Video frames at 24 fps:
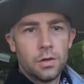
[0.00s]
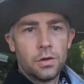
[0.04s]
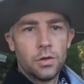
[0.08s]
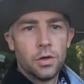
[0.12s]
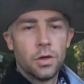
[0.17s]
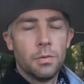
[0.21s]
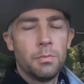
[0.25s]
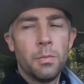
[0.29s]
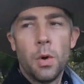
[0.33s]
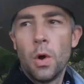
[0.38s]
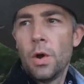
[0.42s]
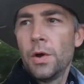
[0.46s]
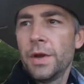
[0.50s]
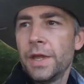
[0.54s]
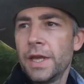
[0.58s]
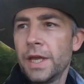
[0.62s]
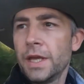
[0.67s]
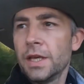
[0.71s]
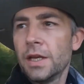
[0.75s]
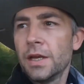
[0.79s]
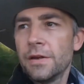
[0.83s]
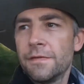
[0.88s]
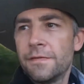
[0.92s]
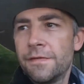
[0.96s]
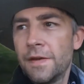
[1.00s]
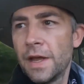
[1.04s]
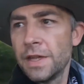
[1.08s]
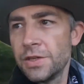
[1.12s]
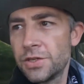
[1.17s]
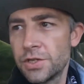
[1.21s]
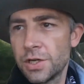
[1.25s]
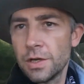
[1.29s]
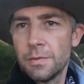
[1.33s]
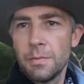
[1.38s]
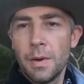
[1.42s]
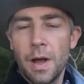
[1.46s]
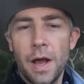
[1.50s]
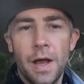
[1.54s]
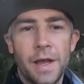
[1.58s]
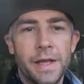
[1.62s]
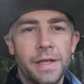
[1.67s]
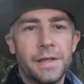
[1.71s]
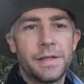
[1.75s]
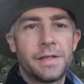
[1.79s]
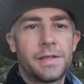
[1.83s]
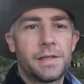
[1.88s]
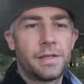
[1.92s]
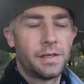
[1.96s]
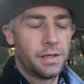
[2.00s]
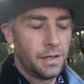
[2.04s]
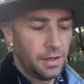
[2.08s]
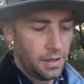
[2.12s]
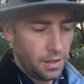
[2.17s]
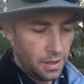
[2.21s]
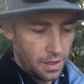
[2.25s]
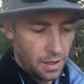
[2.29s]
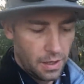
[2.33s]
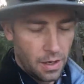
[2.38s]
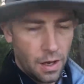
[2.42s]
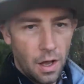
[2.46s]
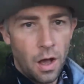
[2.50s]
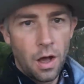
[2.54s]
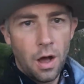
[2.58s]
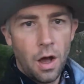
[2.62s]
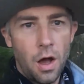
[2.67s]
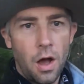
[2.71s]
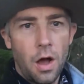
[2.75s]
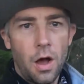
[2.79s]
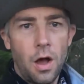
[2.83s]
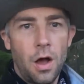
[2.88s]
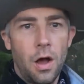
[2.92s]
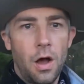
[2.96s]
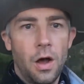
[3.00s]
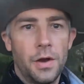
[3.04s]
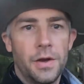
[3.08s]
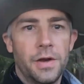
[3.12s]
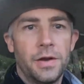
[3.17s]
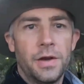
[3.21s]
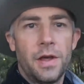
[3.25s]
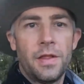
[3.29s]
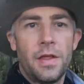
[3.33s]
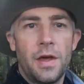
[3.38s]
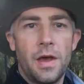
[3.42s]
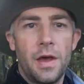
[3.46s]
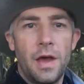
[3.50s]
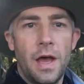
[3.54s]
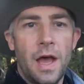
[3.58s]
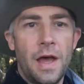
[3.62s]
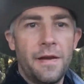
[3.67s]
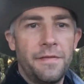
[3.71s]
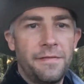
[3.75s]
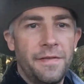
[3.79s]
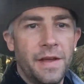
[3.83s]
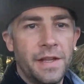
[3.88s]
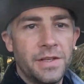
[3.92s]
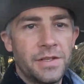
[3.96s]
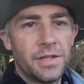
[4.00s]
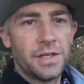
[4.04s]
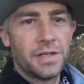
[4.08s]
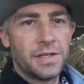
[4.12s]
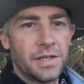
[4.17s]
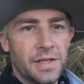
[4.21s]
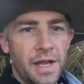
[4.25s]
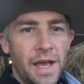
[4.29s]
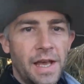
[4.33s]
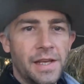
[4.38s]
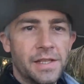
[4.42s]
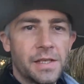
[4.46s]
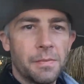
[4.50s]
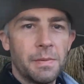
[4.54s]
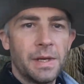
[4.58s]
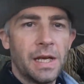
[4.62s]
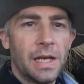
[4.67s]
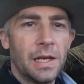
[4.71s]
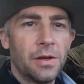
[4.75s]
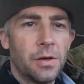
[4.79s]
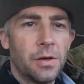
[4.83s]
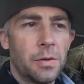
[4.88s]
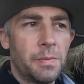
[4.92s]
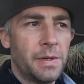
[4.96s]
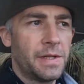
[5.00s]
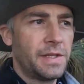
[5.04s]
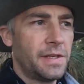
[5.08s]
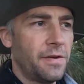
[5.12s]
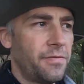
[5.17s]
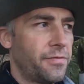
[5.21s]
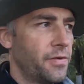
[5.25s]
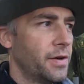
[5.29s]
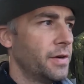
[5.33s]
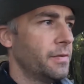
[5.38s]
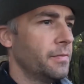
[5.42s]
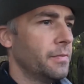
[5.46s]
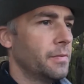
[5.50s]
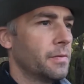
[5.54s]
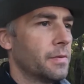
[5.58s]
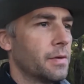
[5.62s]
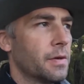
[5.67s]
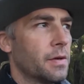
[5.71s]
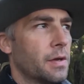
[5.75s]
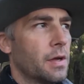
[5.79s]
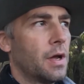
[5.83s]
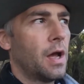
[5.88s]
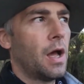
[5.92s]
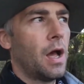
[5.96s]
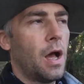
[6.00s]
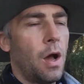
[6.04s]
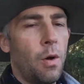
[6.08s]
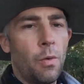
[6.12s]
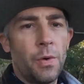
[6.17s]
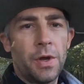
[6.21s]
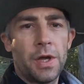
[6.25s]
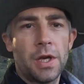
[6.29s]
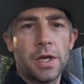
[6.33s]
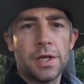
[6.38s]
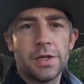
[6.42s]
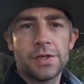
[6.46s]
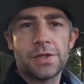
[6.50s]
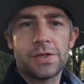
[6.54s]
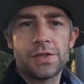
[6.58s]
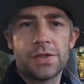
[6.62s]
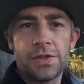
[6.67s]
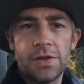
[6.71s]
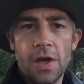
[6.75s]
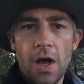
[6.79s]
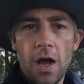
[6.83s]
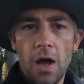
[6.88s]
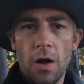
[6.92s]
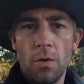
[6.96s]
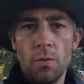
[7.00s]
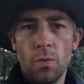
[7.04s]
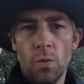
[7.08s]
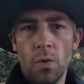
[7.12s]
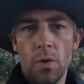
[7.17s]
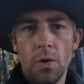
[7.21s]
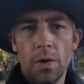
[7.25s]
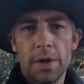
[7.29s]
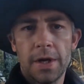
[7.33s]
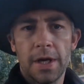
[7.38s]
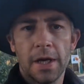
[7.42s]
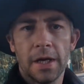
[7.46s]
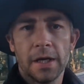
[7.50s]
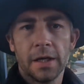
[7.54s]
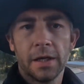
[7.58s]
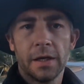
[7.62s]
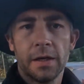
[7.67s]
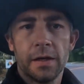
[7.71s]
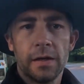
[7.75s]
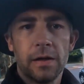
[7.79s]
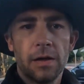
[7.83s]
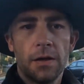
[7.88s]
Good morning, adventure mites. On another adventure today, something a little bit different. We're going to start walking